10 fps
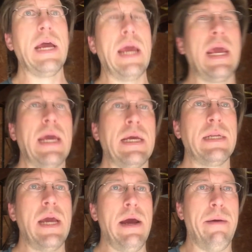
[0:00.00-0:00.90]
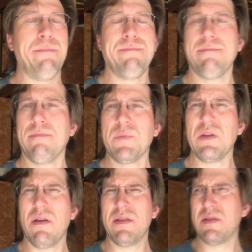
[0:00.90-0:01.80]
And yeah, so
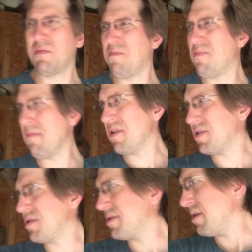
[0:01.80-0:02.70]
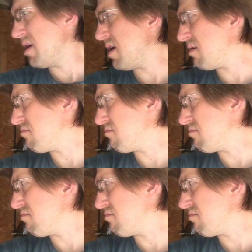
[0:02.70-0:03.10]
that's pretty much it